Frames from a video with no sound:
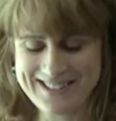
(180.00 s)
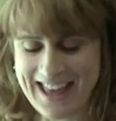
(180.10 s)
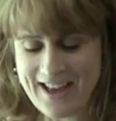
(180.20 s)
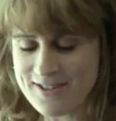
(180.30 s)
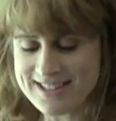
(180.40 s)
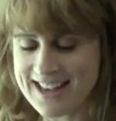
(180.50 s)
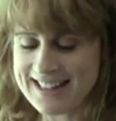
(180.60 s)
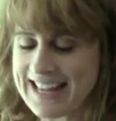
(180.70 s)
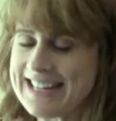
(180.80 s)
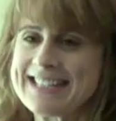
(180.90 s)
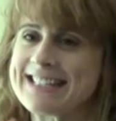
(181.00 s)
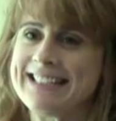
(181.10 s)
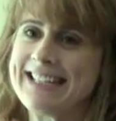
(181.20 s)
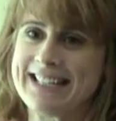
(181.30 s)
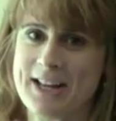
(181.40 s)
to the Heavyset Ladies
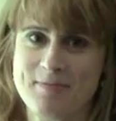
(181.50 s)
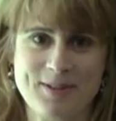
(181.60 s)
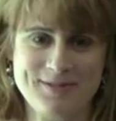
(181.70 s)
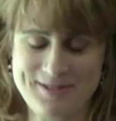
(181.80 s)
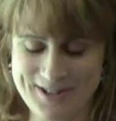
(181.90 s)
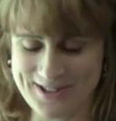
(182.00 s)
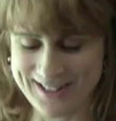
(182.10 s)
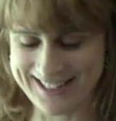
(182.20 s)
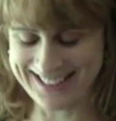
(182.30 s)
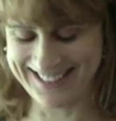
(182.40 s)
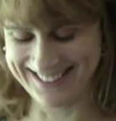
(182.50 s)
Glee Club of New York.